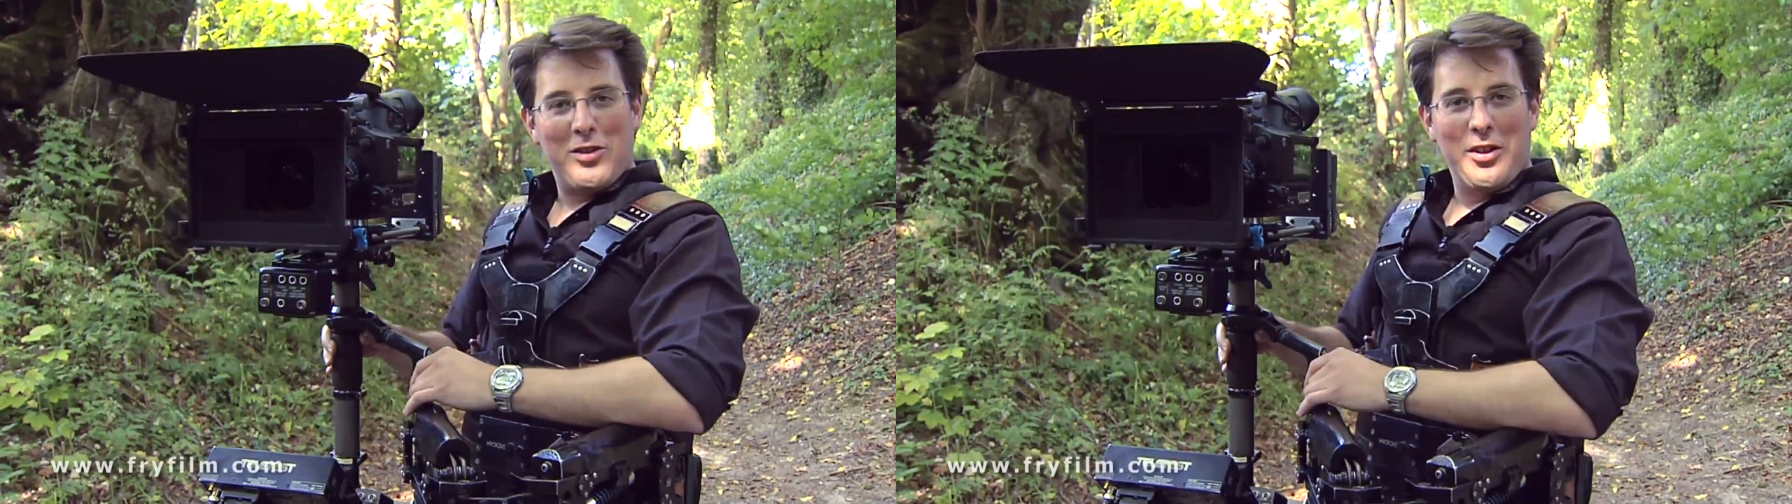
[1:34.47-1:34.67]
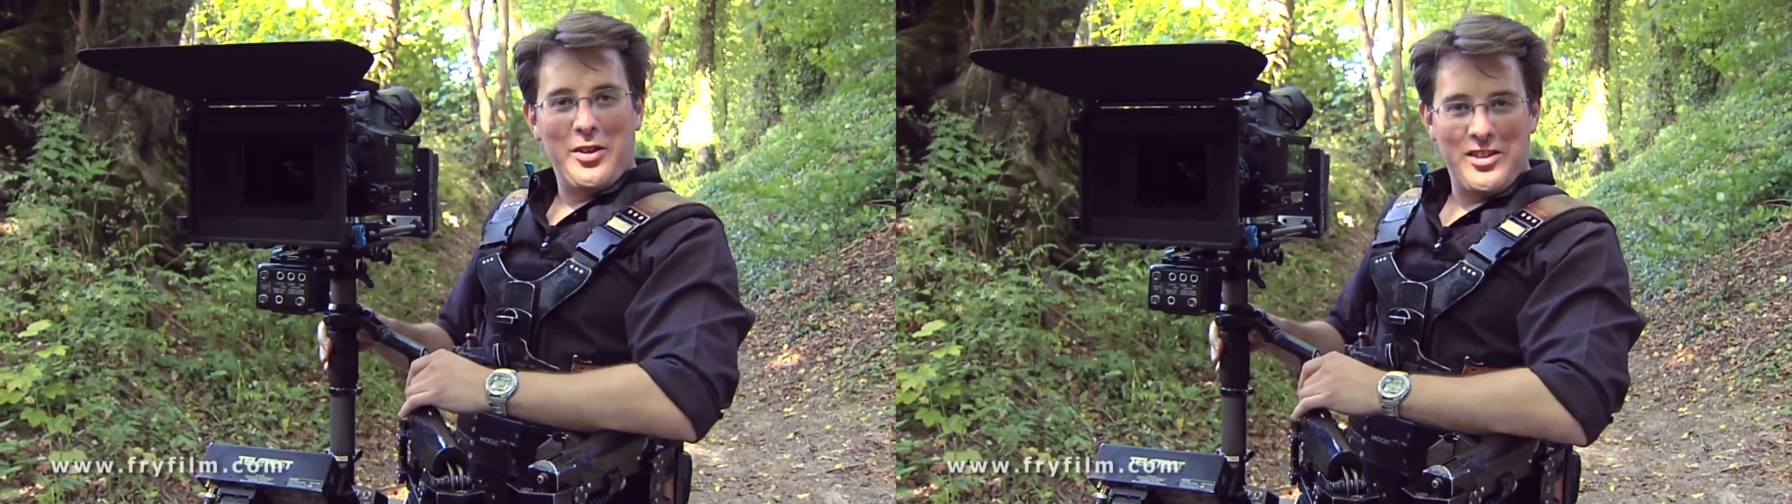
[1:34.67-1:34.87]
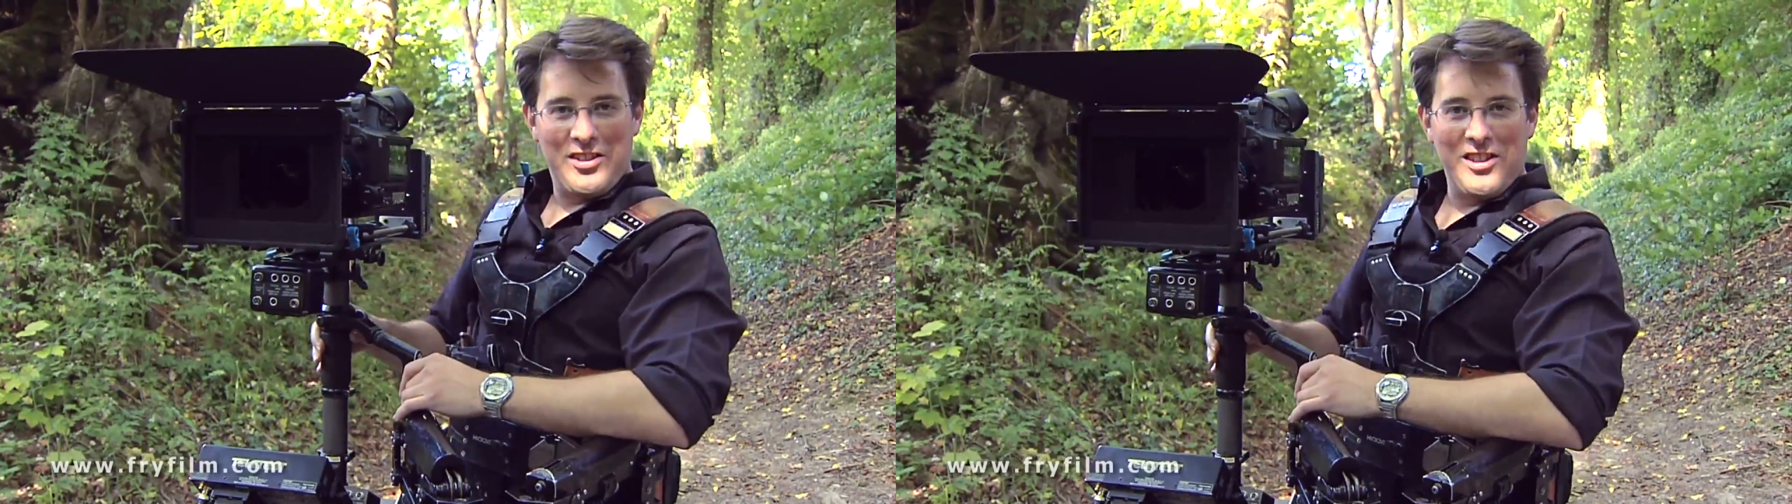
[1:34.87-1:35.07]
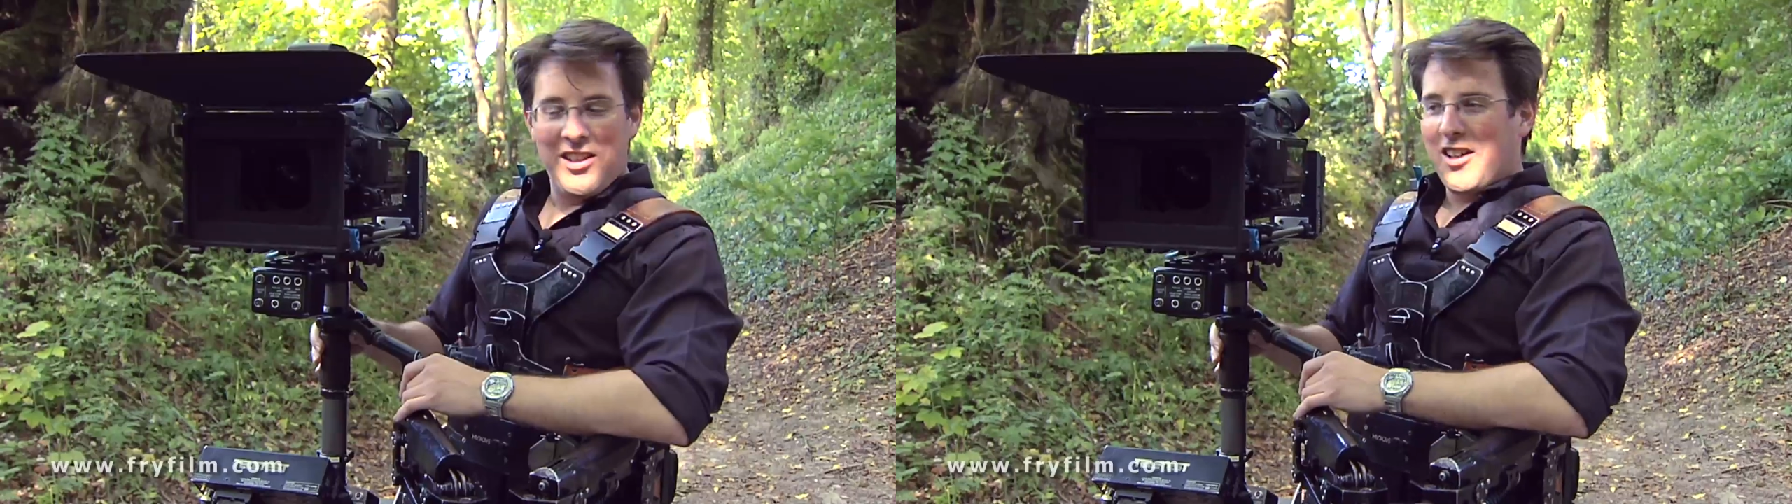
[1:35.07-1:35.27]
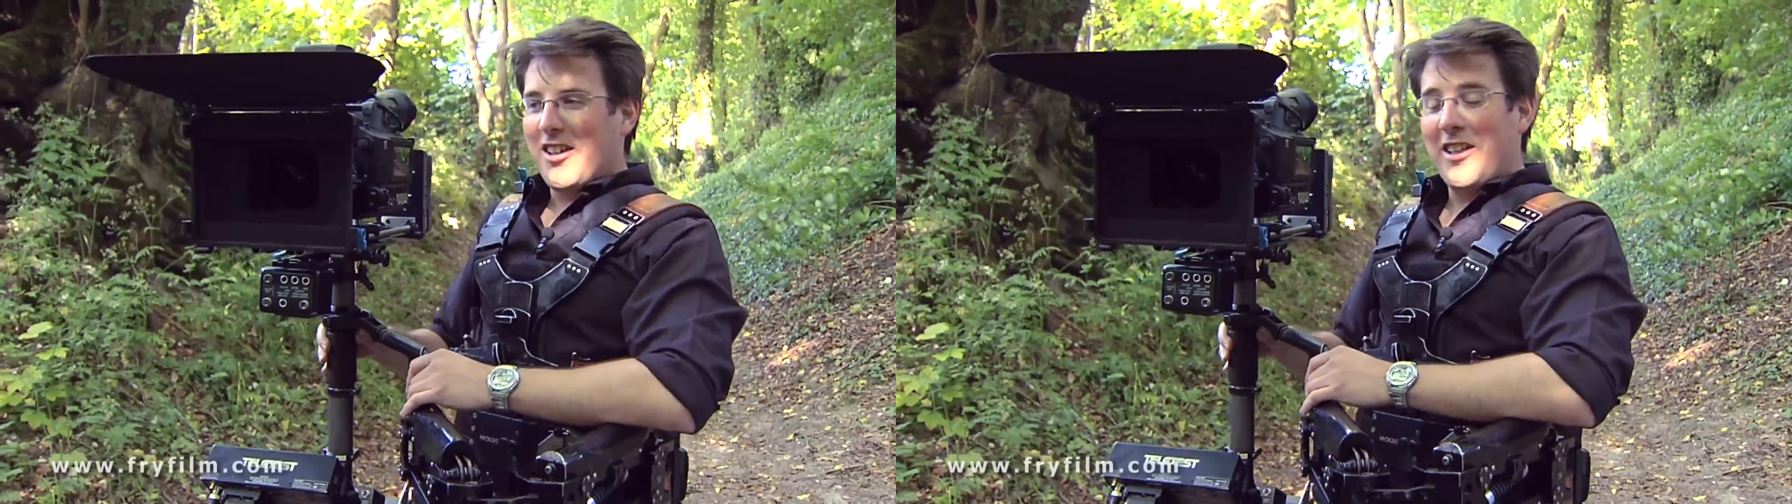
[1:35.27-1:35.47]
you'll notice
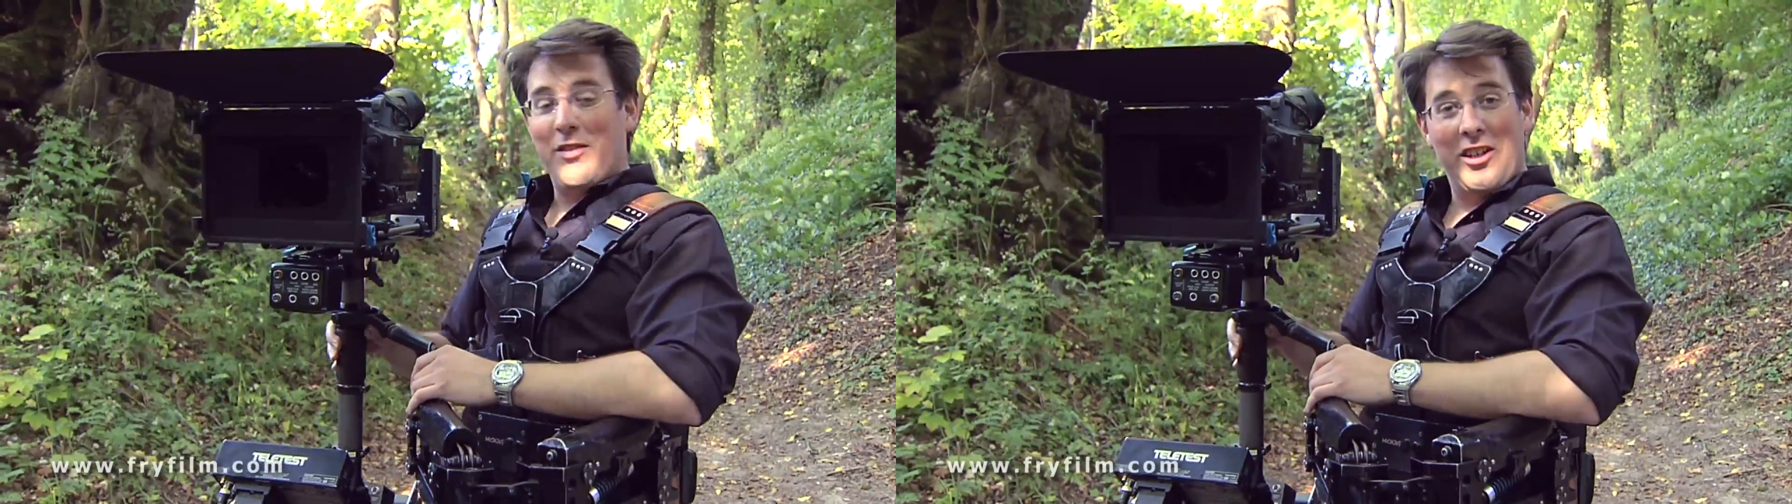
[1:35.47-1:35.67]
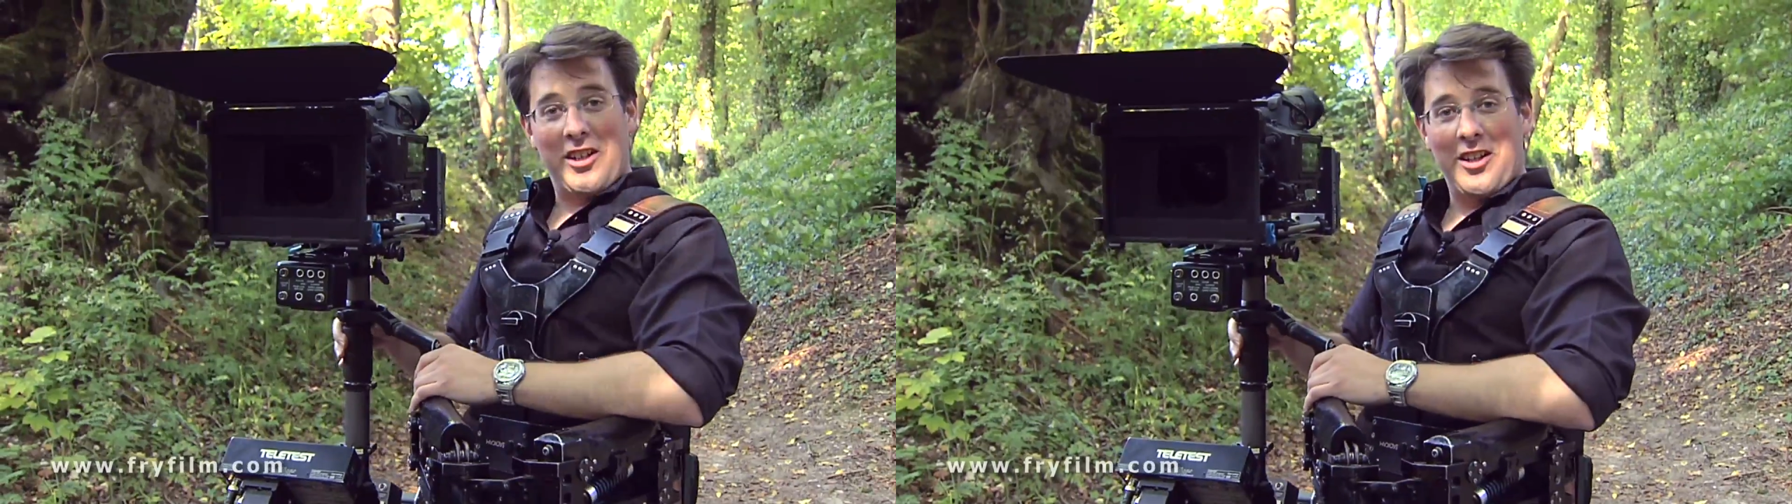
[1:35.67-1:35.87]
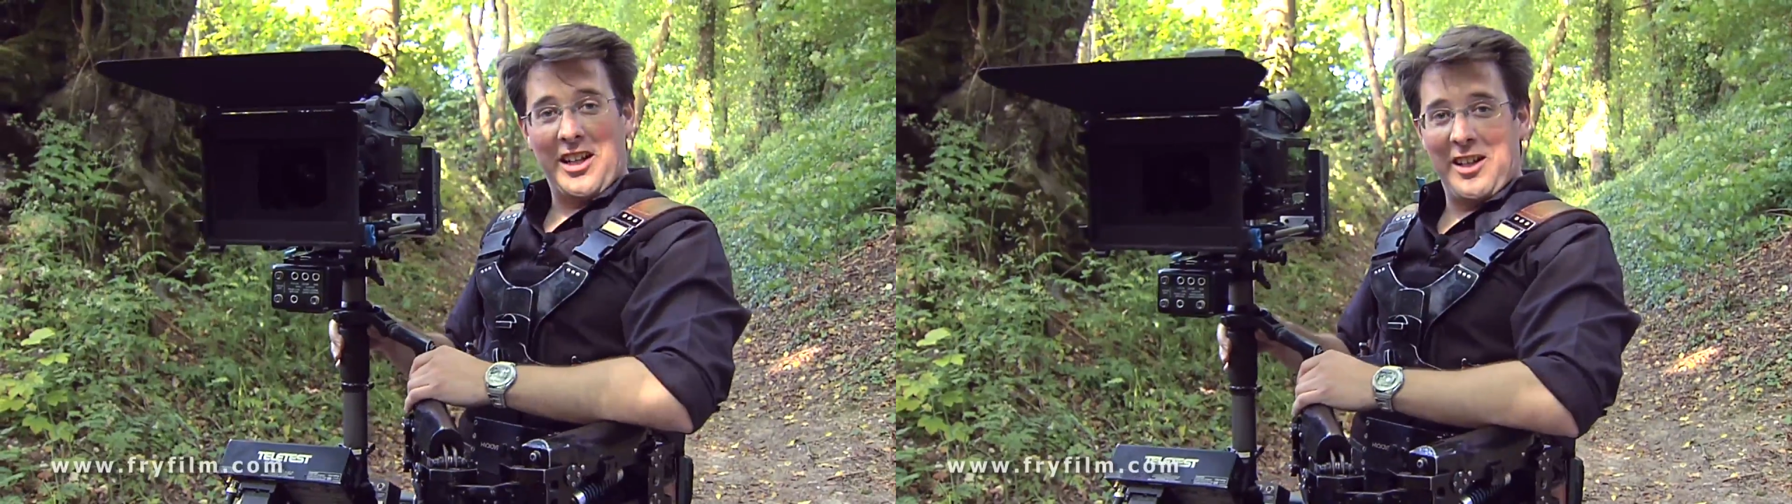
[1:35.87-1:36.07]
that even I can't get